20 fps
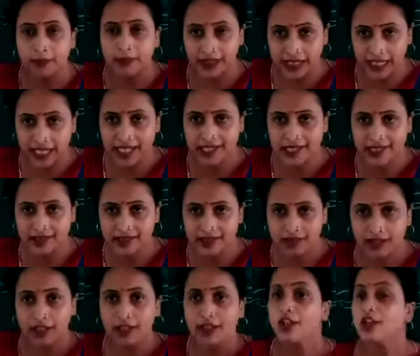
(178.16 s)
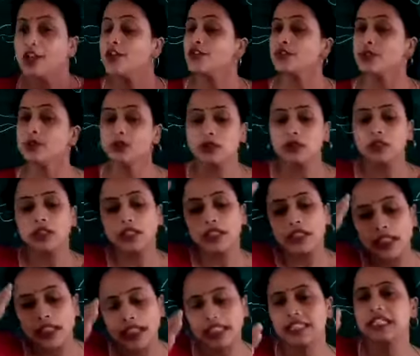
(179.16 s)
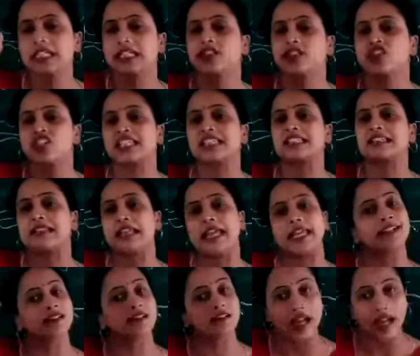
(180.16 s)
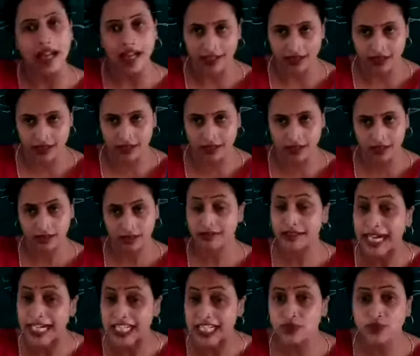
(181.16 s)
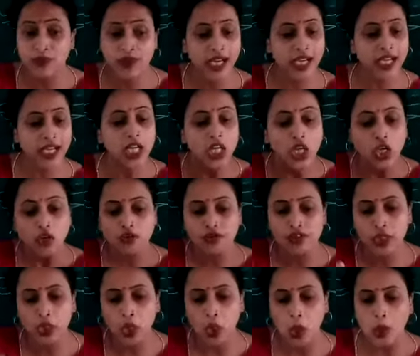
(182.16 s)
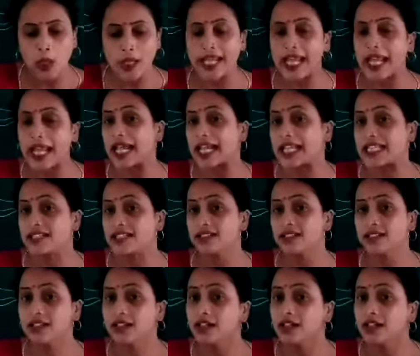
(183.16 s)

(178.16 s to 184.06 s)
Yes? So it is just like that. That's why we call it as a